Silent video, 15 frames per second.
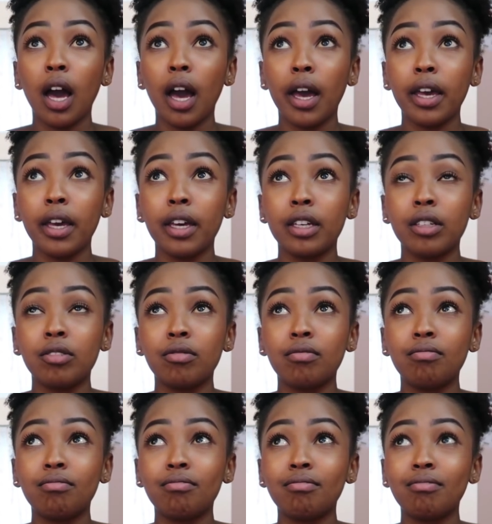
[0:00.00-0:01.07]

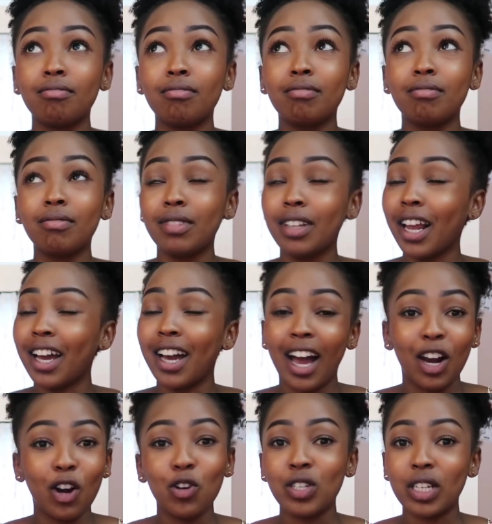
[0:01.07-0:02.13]
like
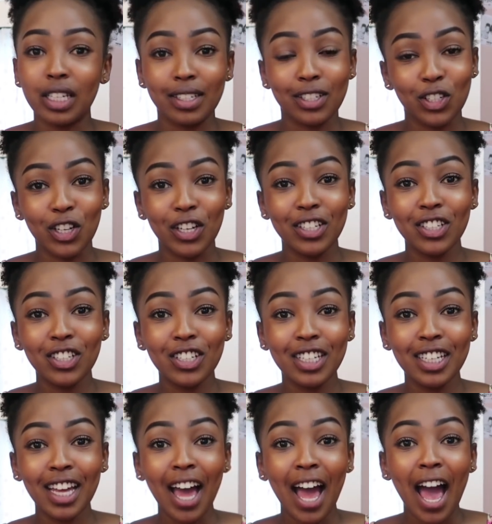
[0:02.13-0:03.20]
a lot has
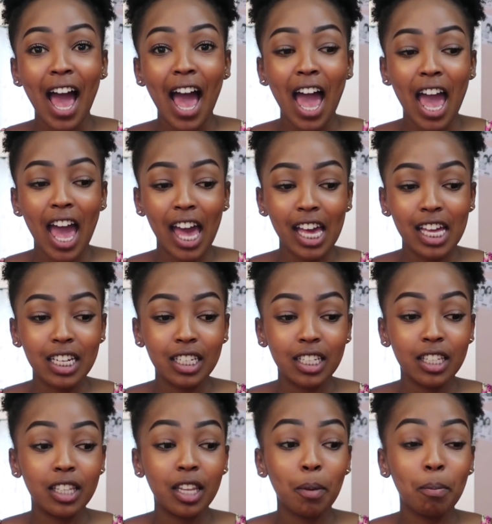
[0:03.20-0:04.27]
changed,
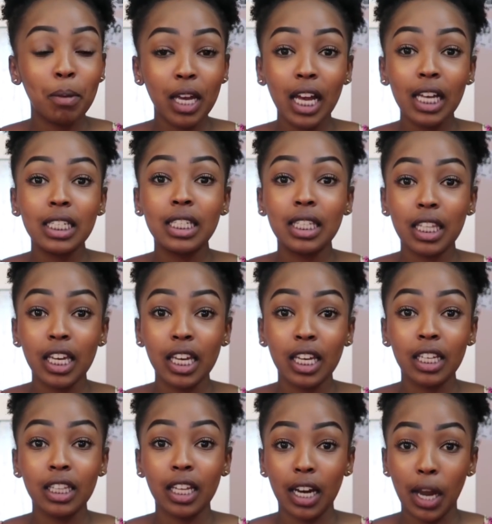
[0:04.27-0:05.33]
and the biggest
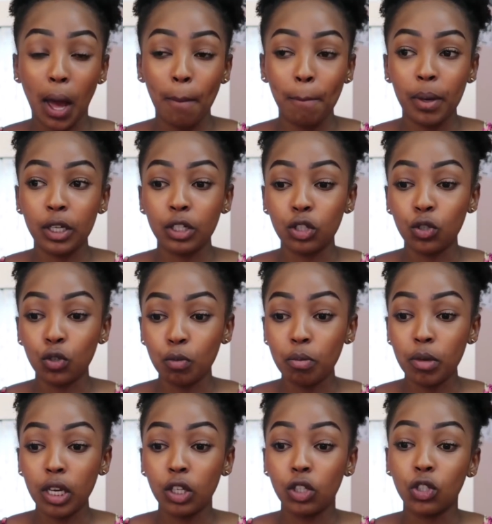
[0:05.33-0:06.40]
thing that happened to
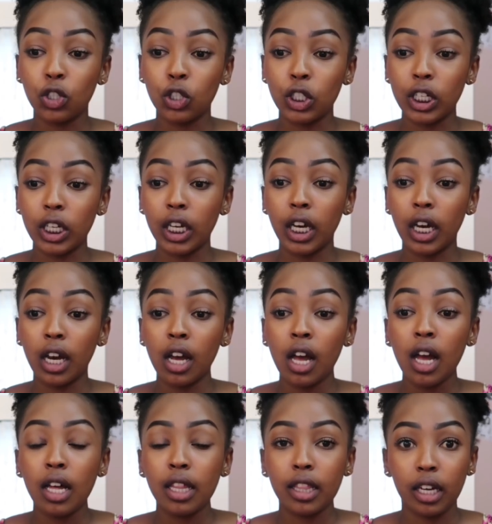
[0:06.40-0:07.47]
me during
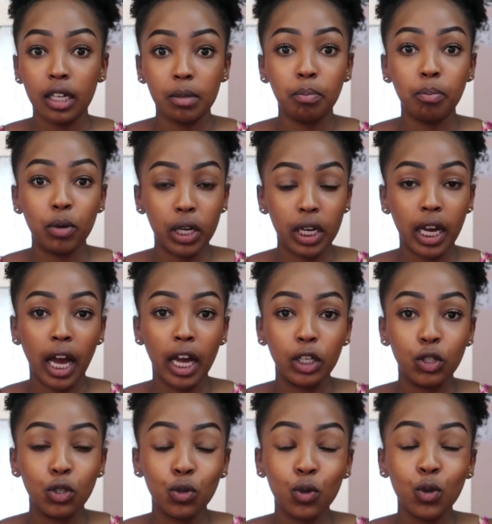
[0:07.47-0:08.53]
that break
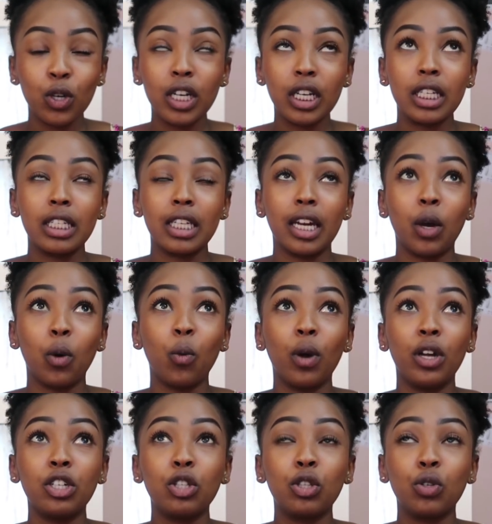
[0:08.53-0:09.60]
I took is that I
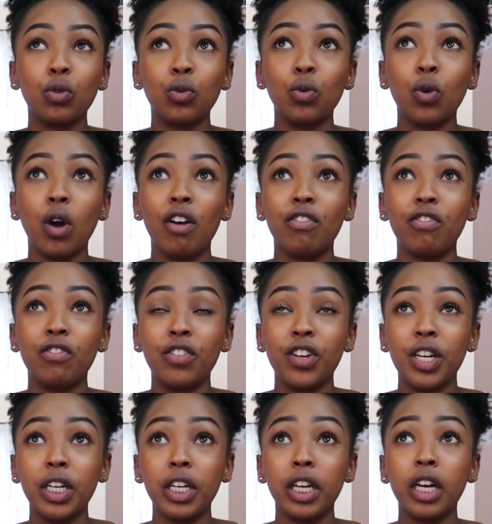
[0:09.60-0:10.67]
went through a
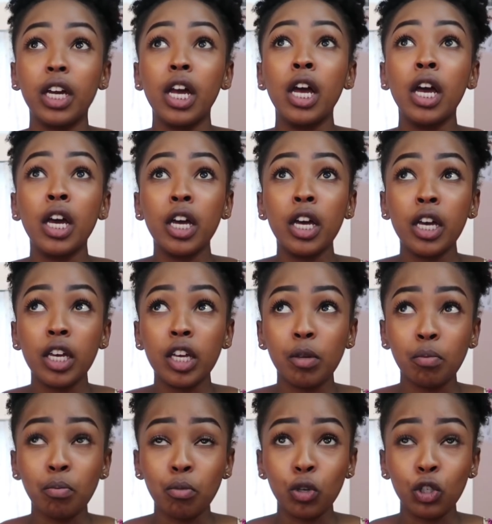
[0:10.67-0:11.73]
very
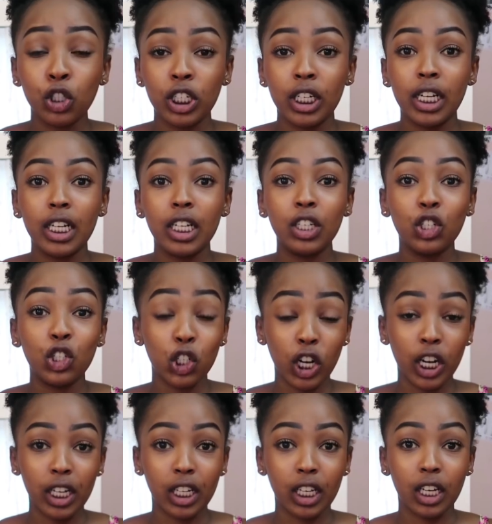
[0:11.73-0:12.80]
emotionally
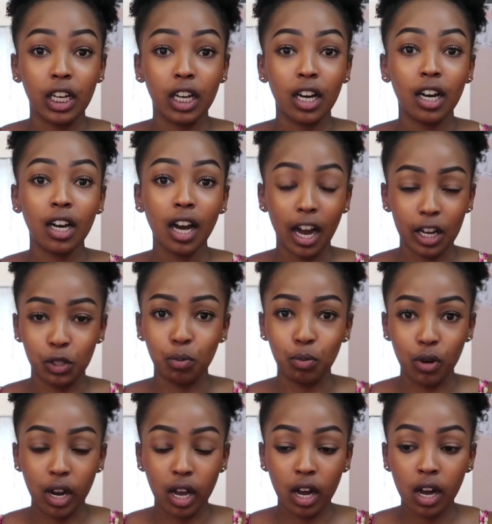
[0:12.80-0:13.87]
draining
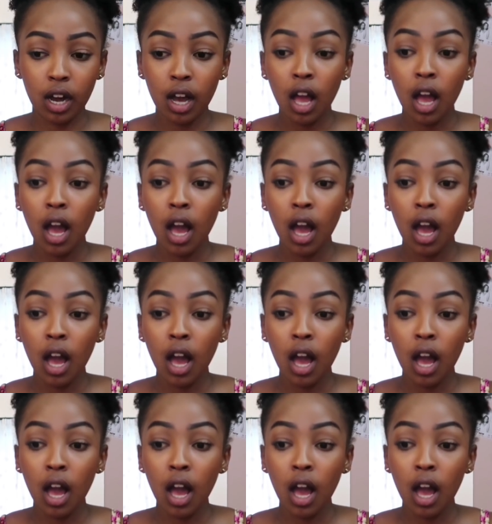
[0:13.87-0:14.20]
heartbreak,